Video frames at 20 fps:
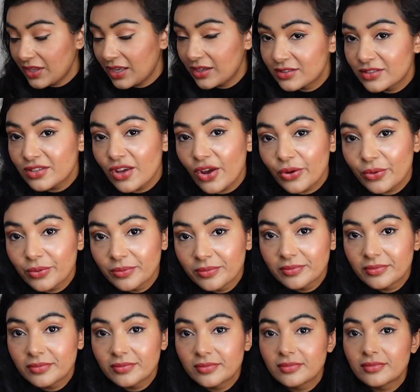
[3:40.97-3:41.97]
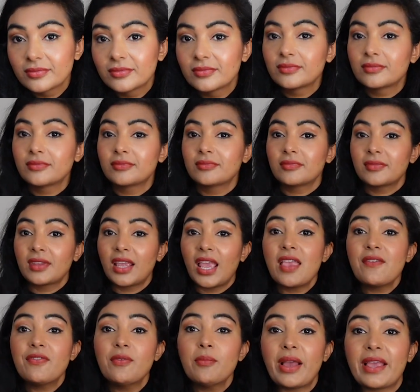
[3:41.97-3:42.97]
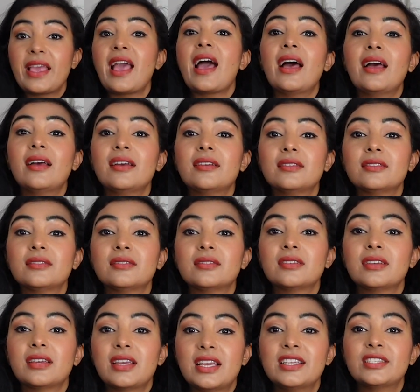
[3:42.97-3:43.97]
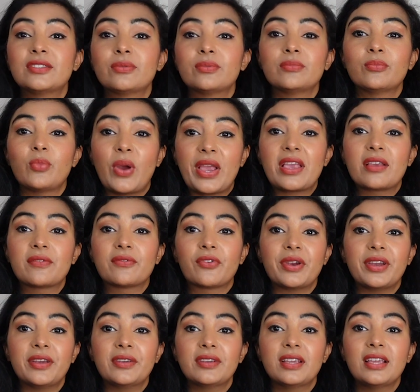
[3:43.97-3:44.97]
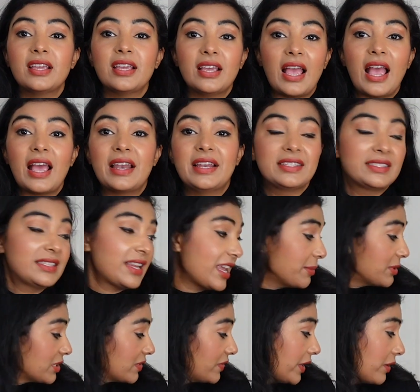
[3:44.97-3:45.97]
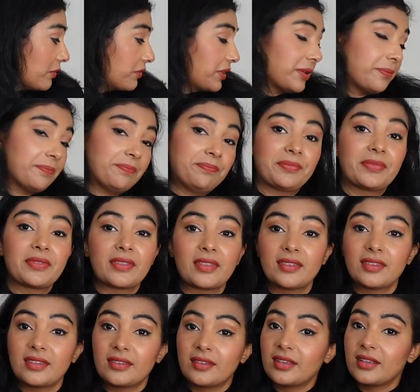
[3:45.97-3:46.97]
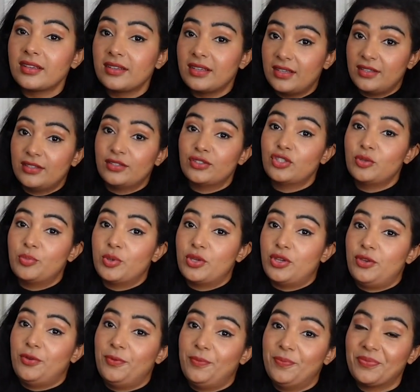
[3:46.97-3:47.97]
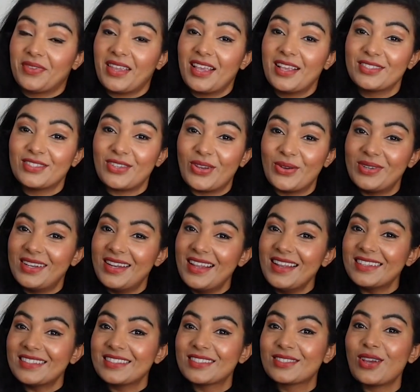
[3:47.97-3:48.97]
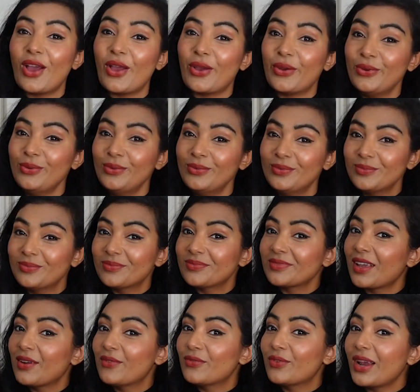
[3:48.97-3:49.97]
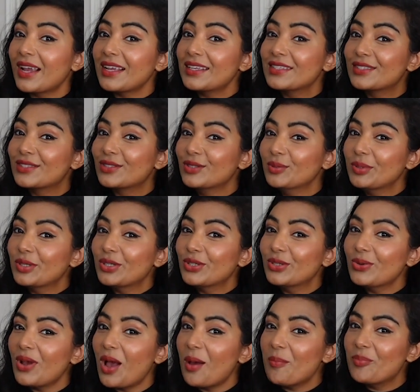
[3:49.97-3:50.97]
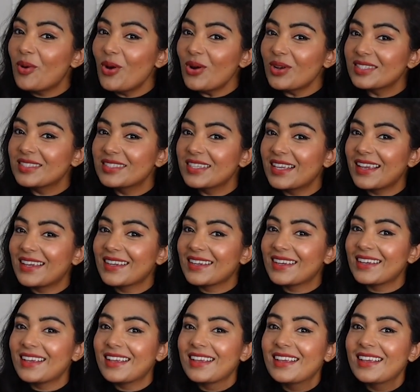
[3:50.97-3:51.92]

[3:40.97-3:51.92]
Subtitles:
So, even my cat, he's waiting for it, and his name is Velvet. Super cute. So let's go for a super cute unboxing.